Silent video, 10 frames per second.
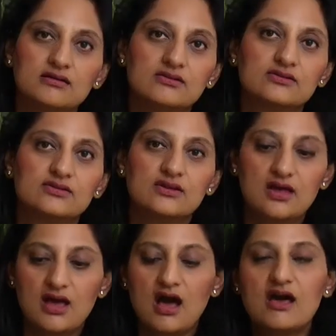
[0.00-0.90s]
earth
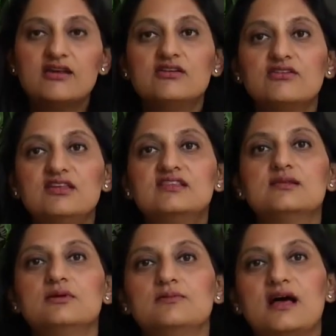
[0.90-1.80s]
are in
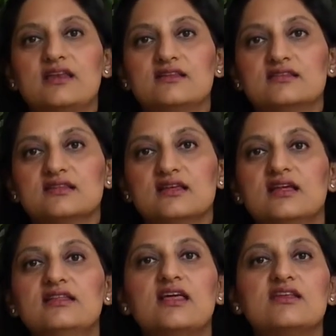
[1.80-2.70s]
reasonable balance,
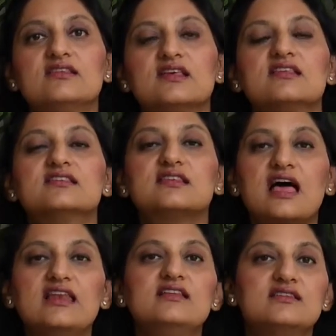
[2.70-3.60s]
there is
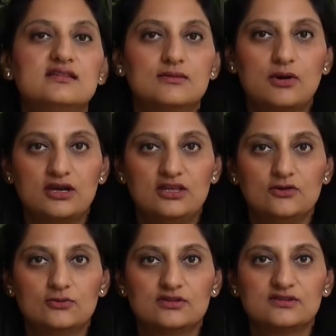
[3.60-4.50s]
silence in the body
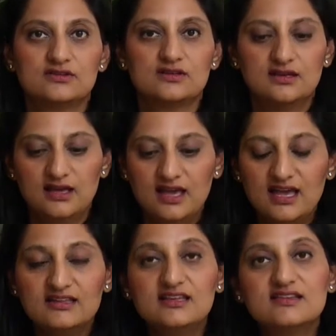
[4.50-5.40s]
humours.
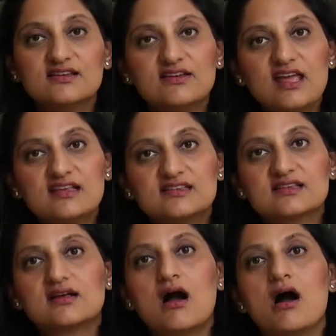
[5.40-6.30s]
This creates
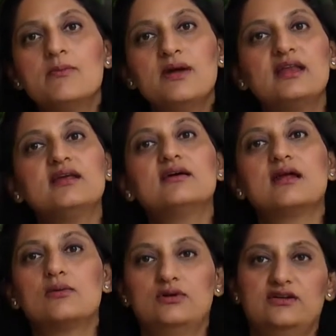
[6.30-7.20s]
calm and a
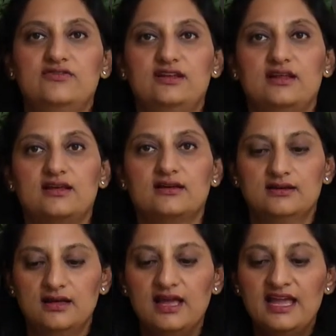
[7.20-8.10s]
grounded feeling.
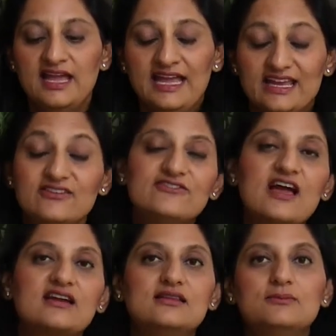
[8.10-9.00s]
In
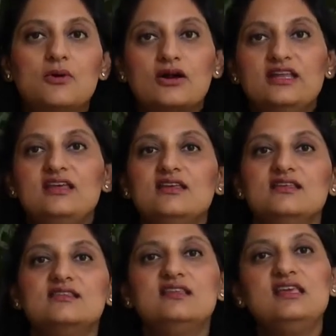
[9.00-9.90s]
fact, the body
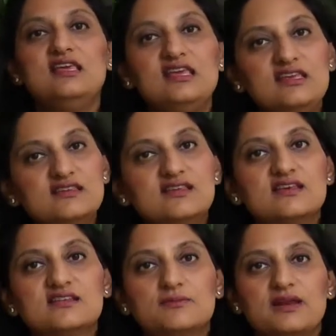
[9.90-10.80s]
is the
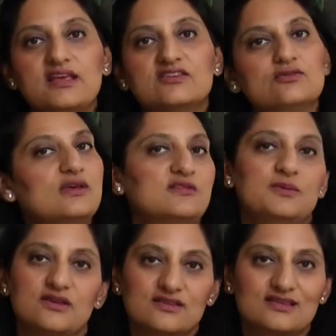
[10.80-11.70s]
easiest place to
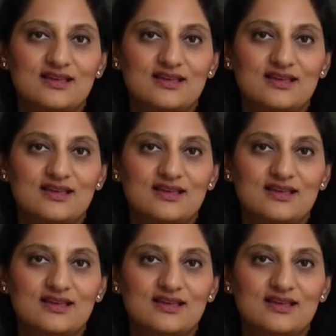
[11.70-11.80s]
experience